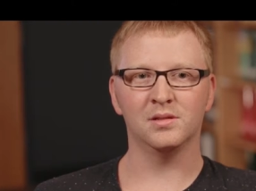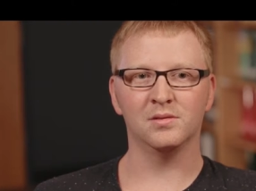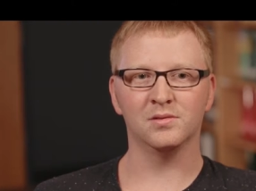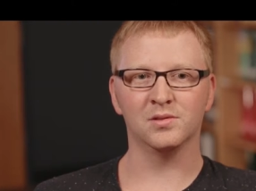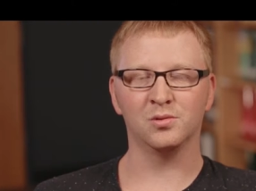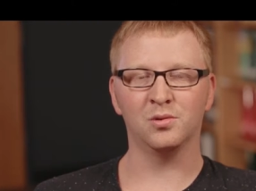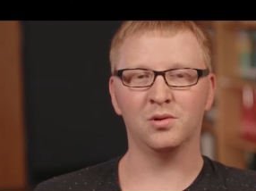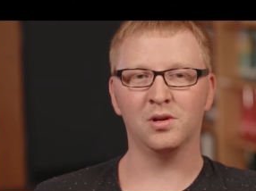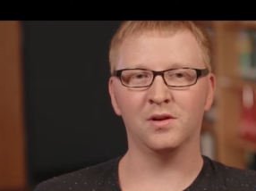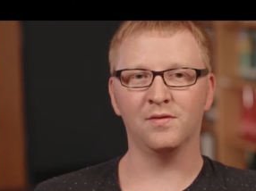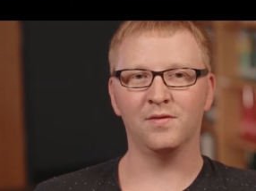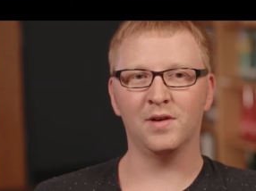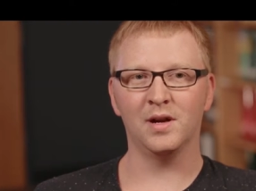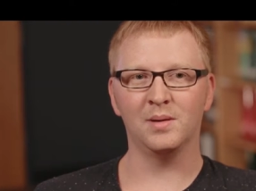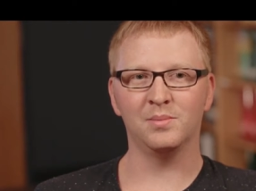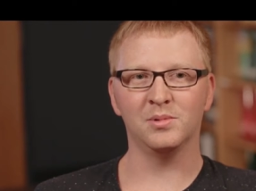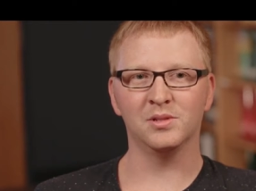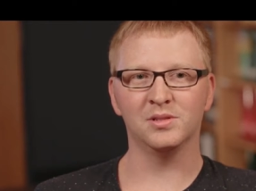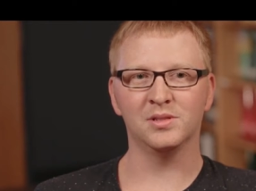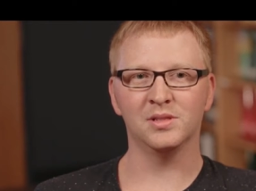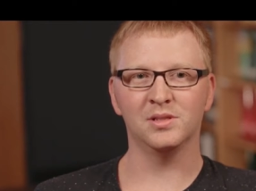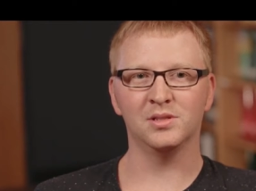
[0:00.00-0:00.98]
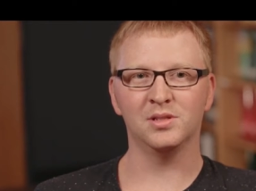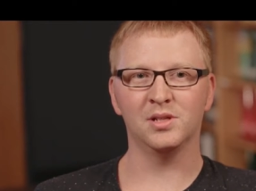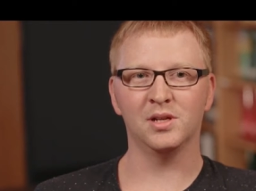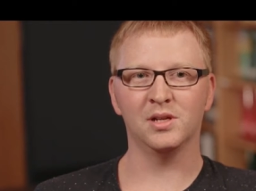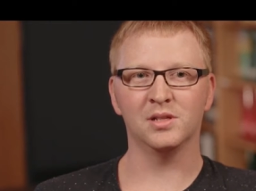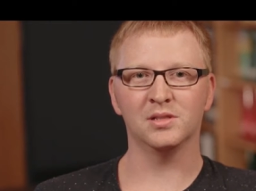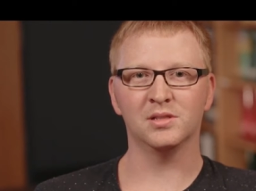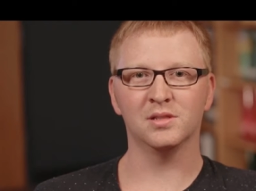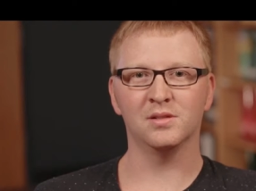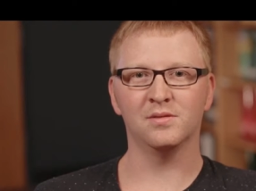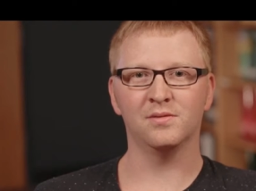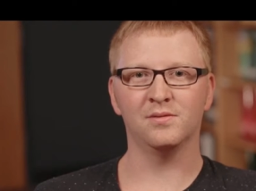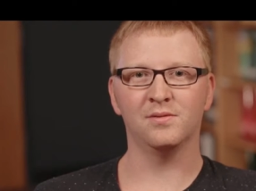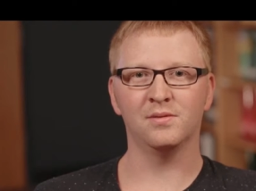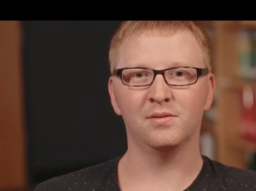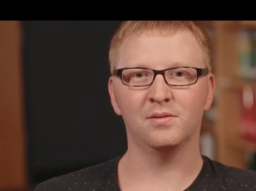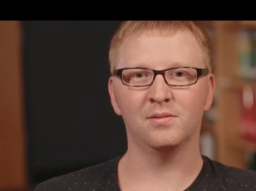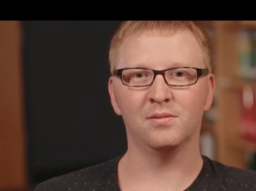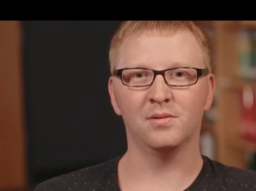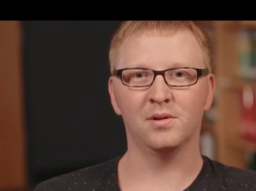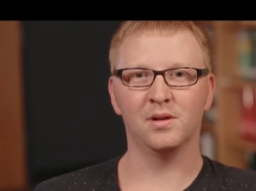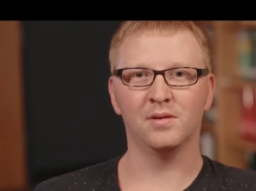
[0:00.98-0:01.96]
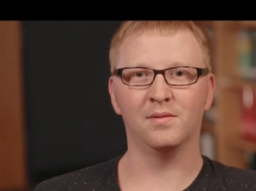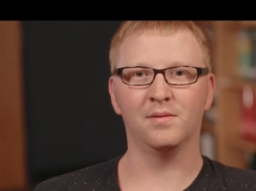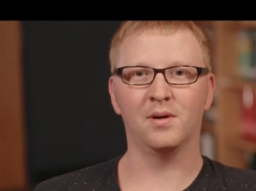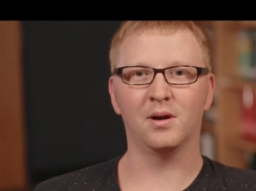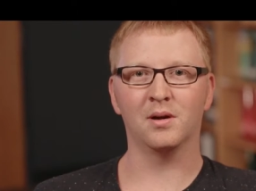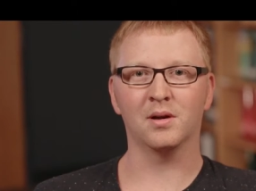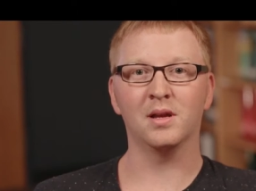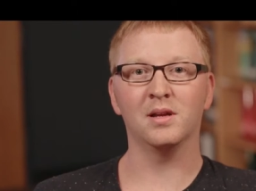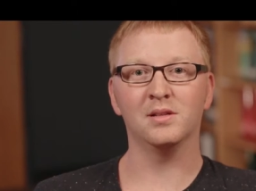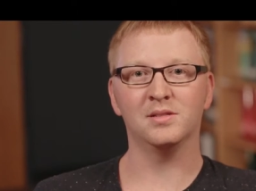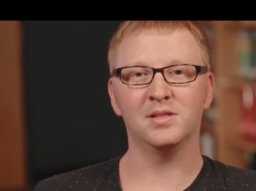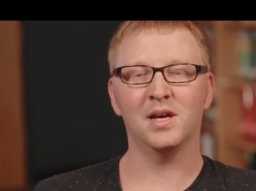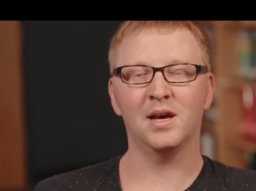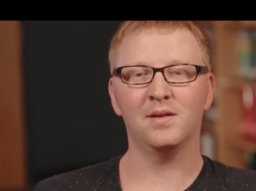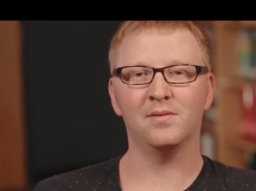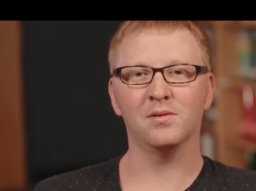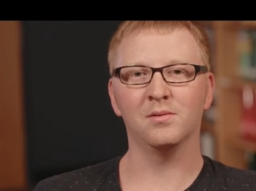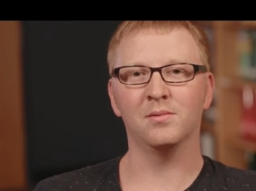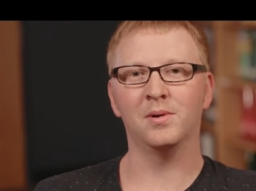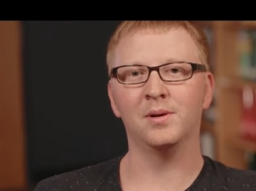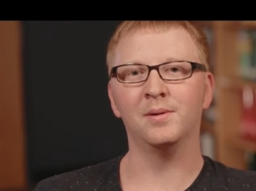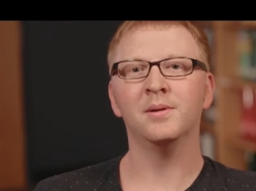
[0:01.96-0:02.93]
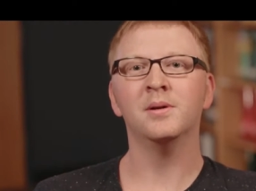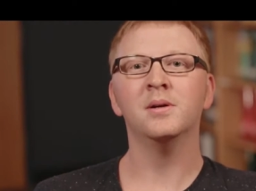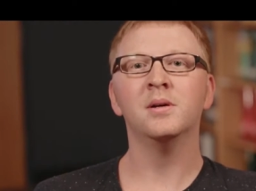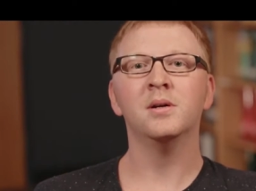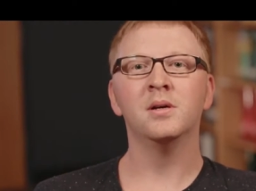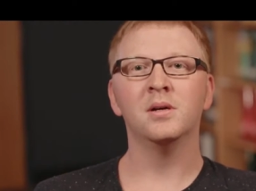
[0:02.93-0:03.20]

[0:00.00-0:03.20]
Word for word: There's a 25% chance of one of our kids having one.